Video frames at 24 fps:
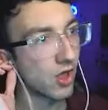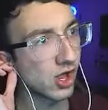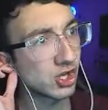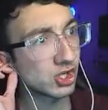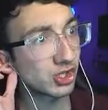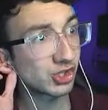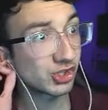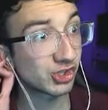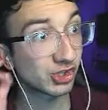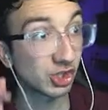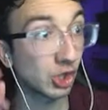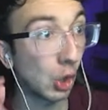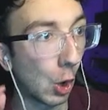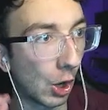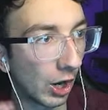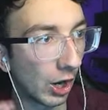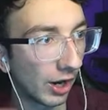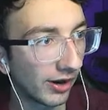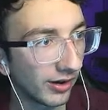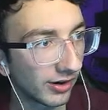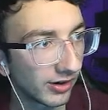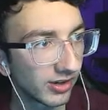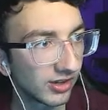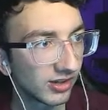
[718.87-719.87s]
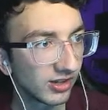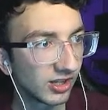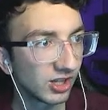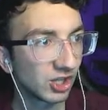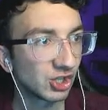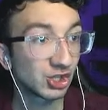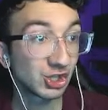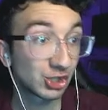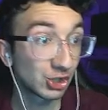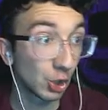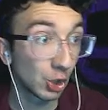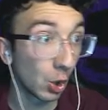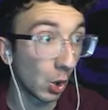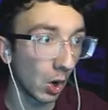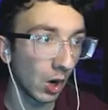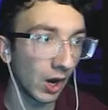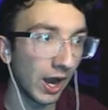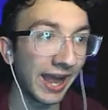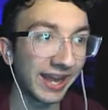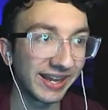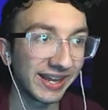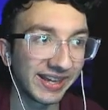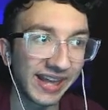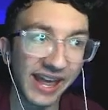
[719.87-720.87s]
Sure,
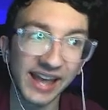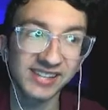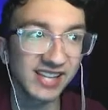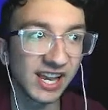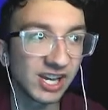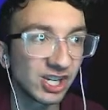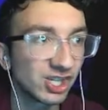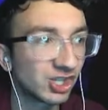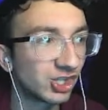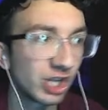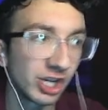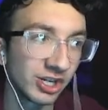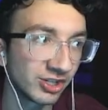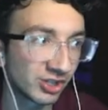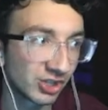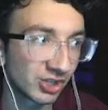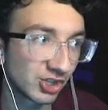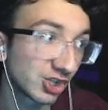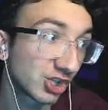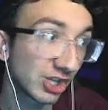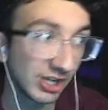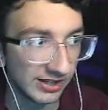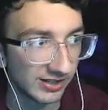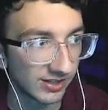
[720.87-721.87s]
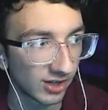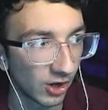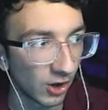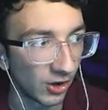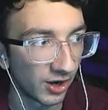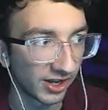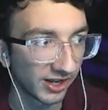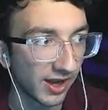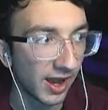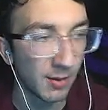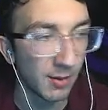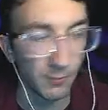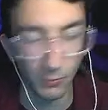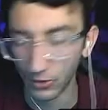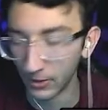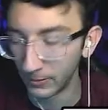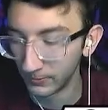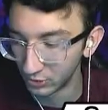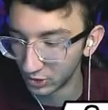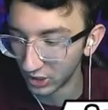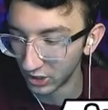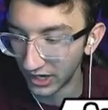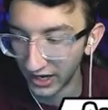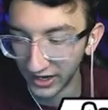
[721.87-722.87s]
I guess I shouldn't cheat on a game where I'm
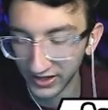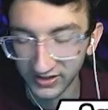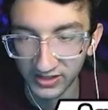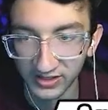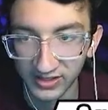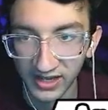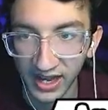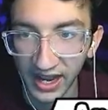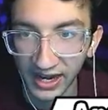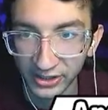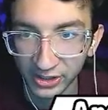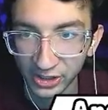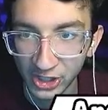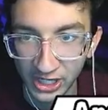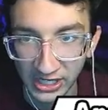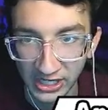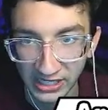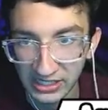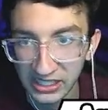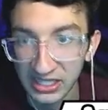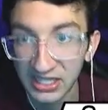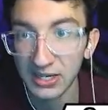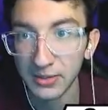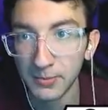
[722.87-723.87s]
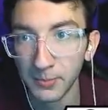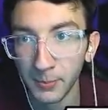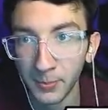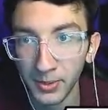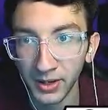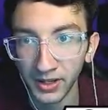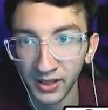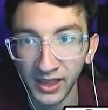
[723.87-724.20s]
trying to not cheat, but,